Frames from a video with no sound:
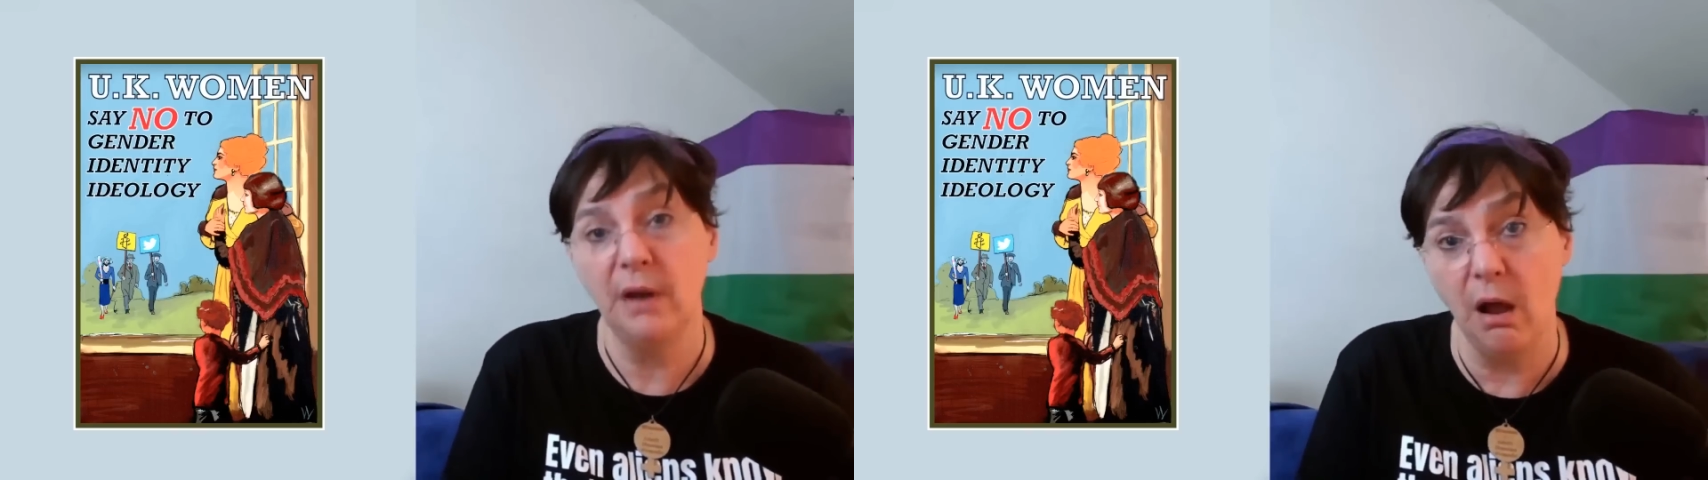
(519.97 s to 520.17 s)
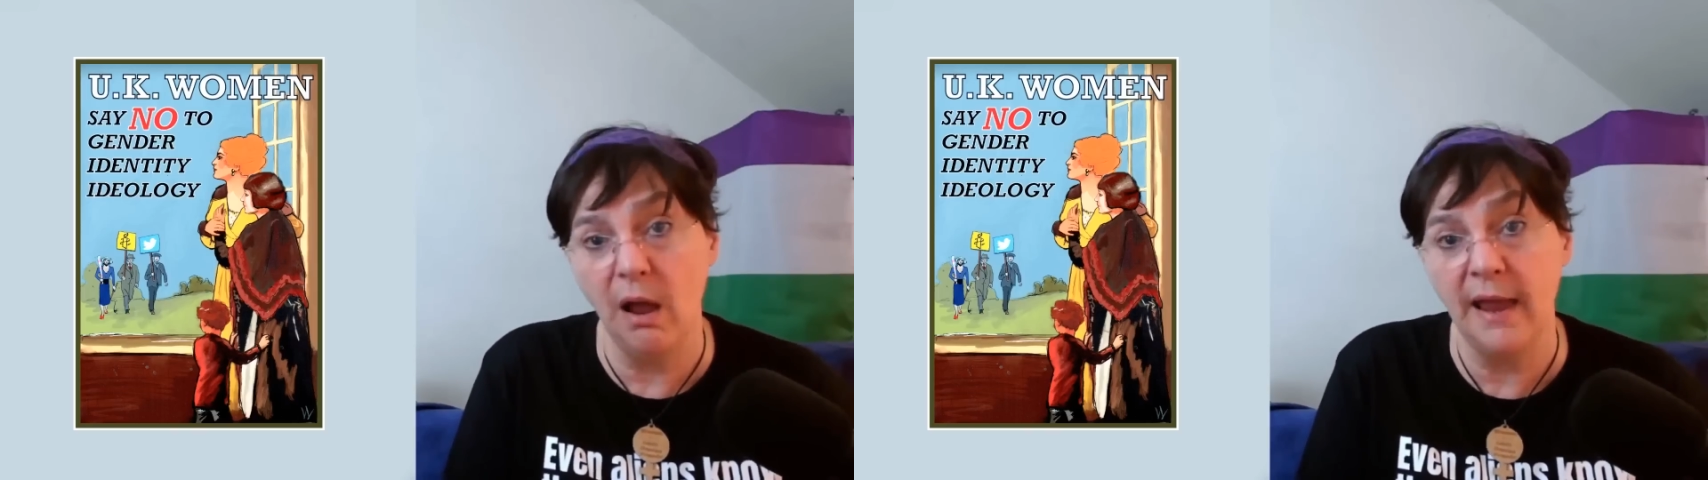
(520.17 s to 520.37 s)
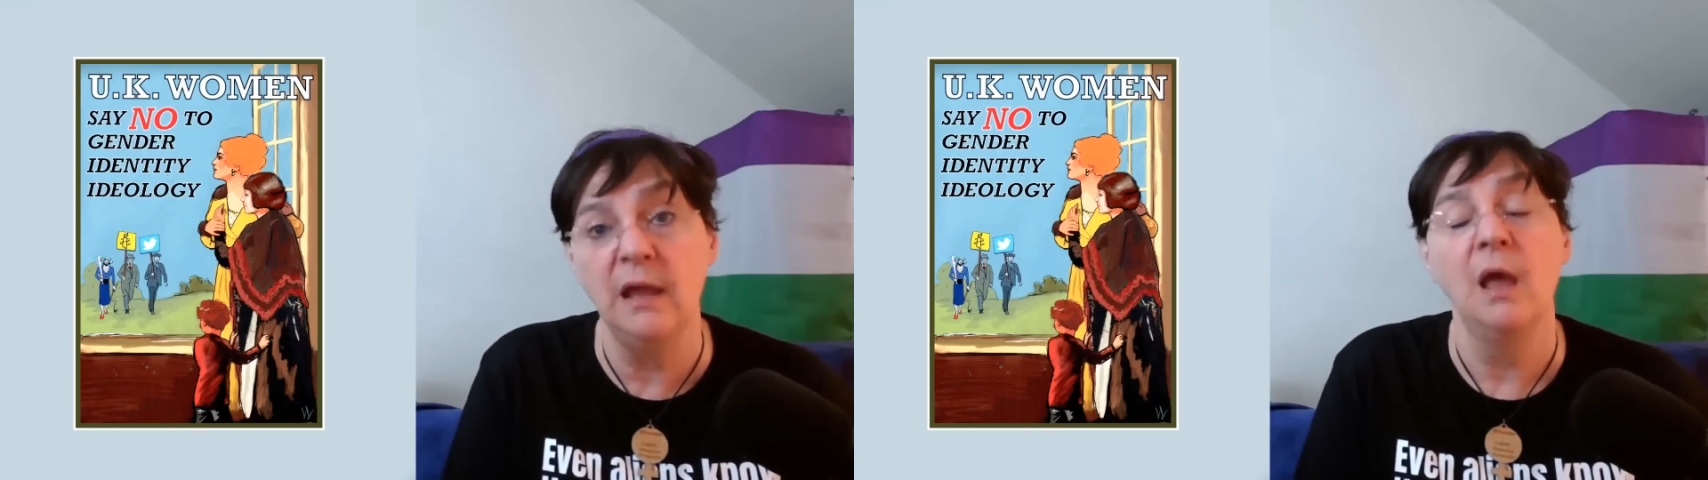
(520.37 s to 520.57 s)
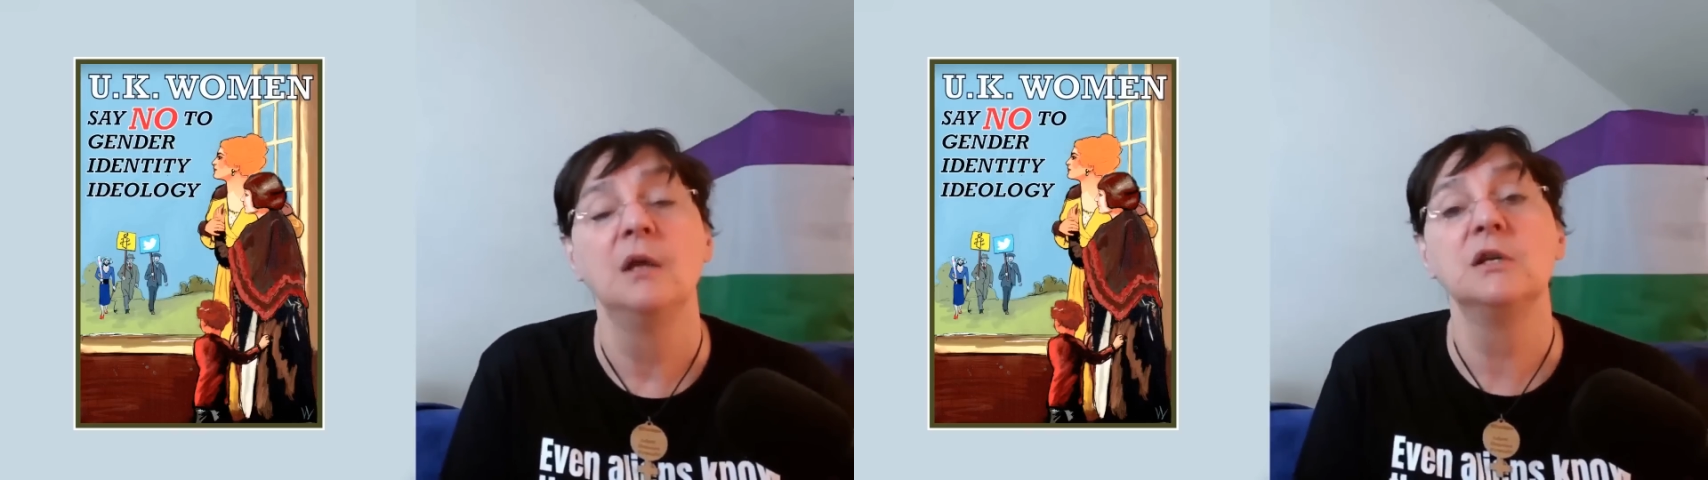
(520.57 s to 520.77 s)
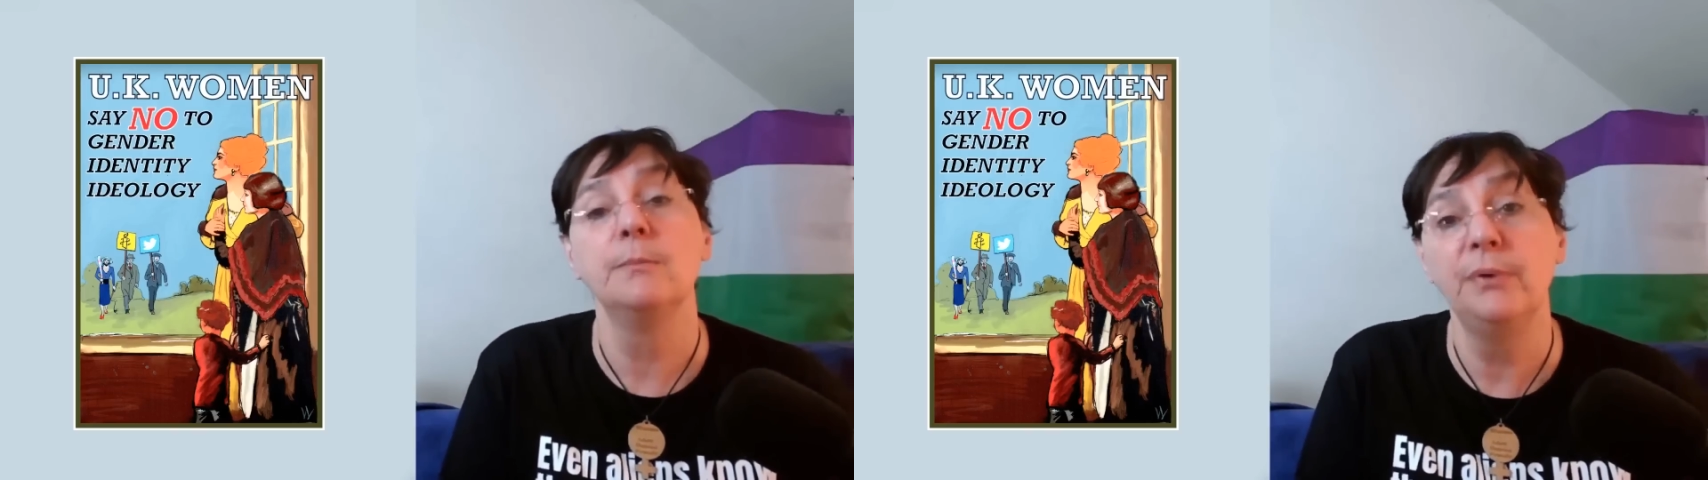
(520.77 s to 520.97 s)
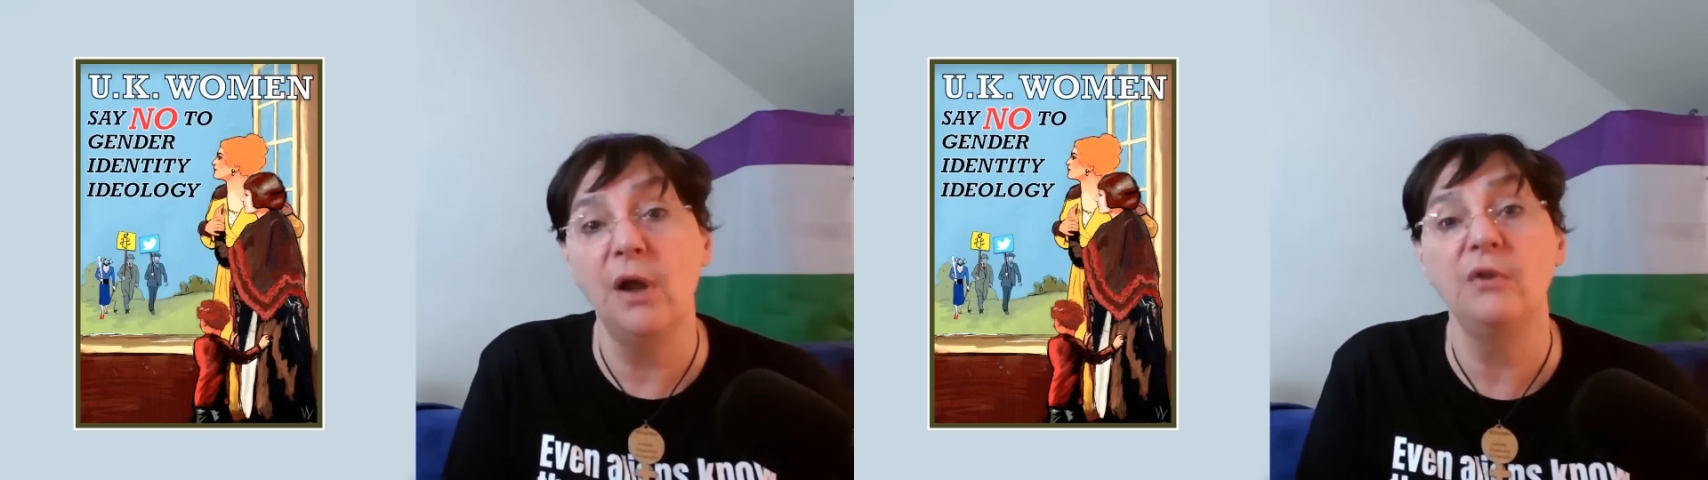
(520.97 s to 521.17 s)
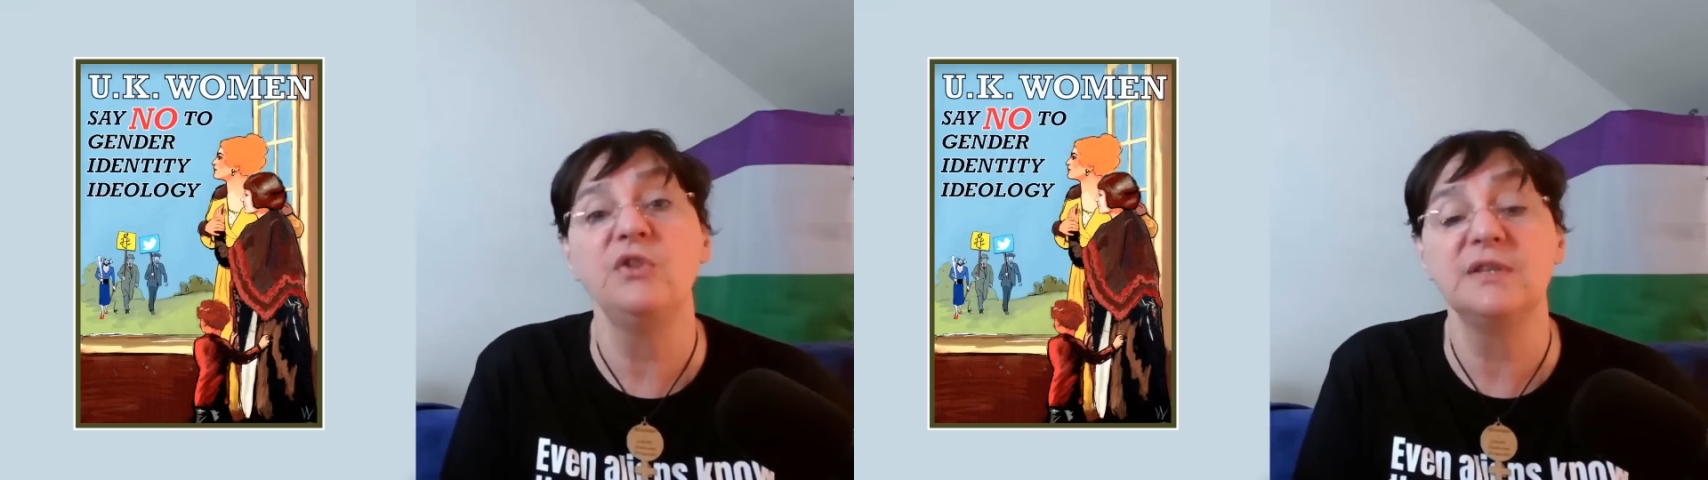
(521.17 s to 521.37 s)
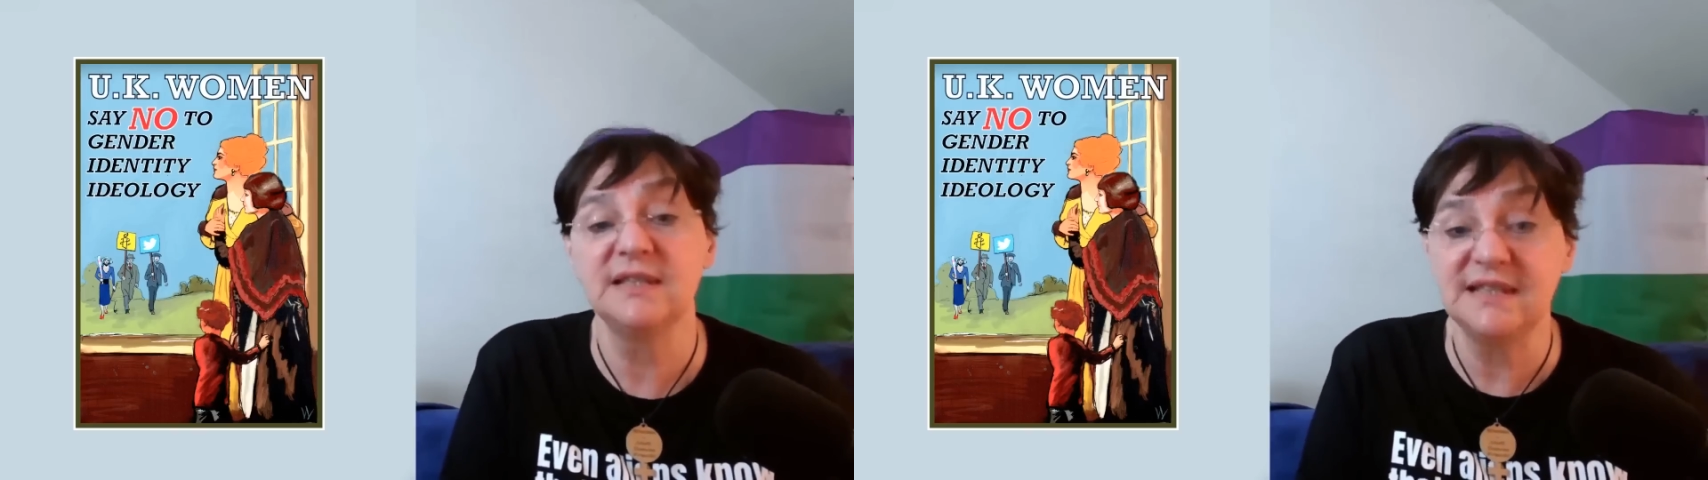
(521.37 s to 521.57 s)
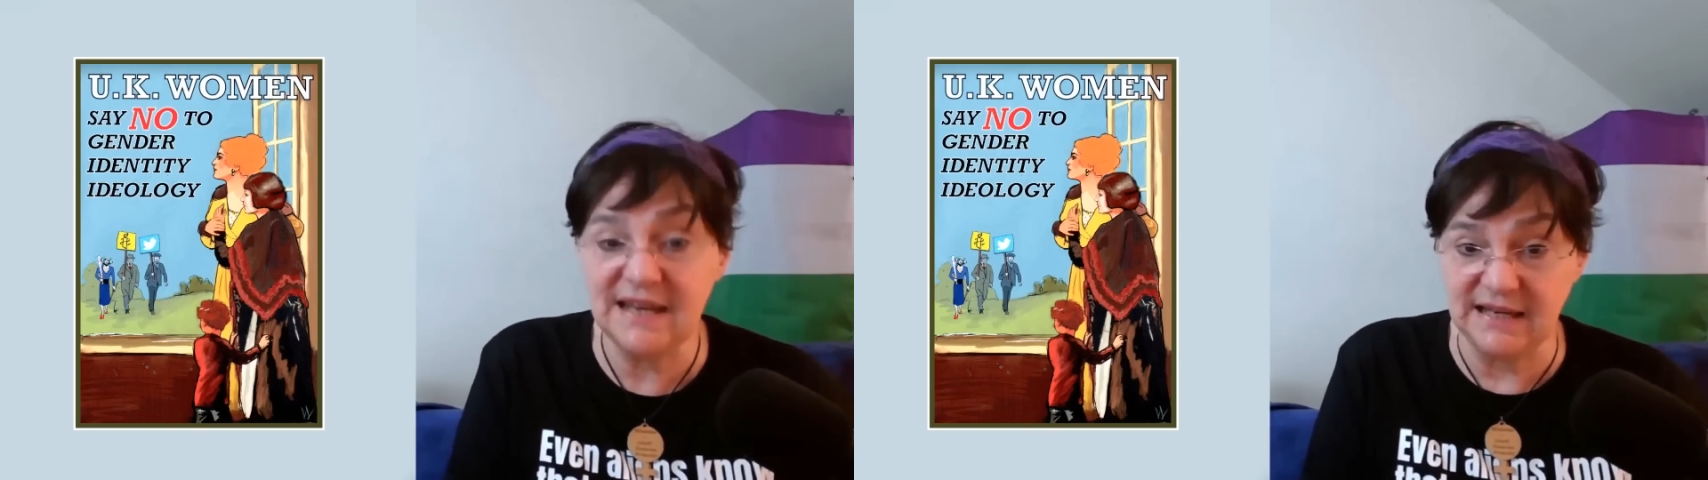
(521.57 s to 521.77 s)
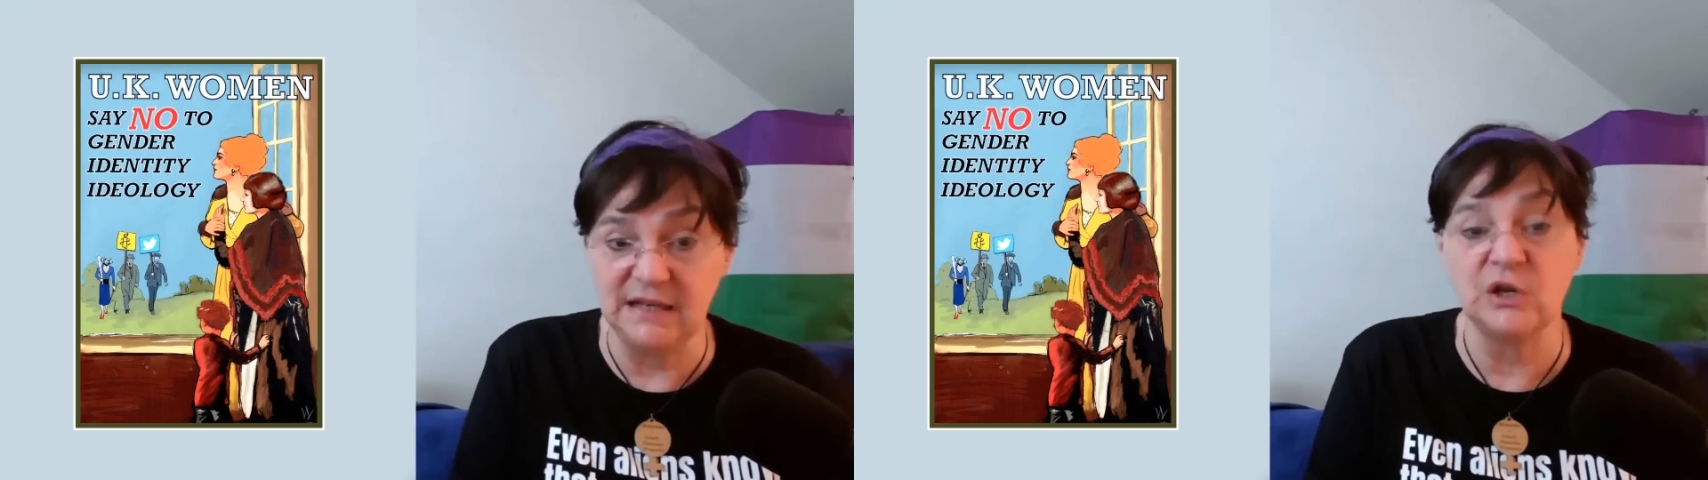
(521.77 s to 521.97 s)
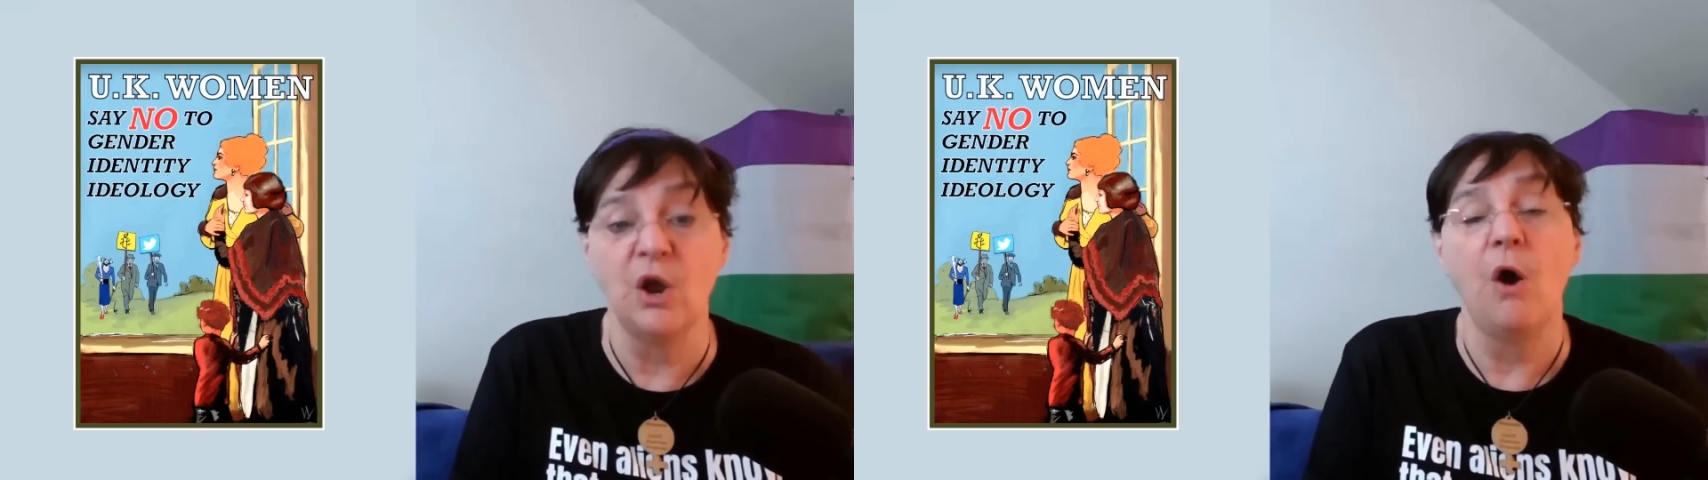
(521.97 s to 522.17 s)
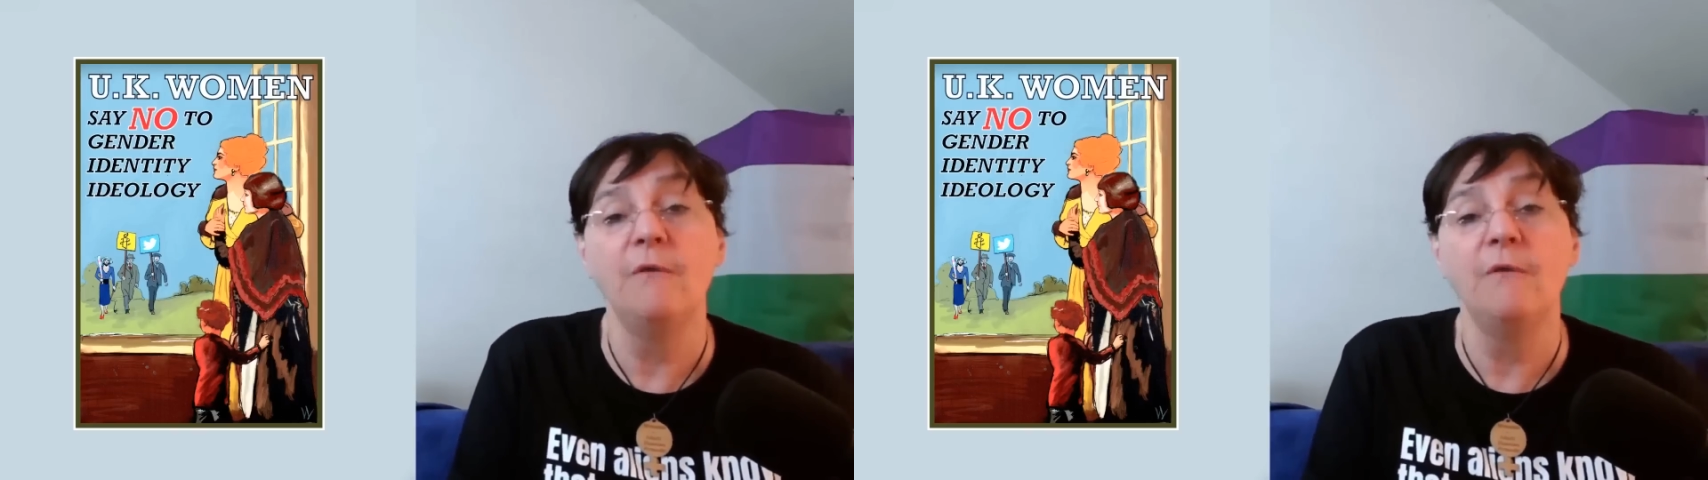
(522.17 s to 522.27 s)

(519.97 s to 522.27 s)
plant the seed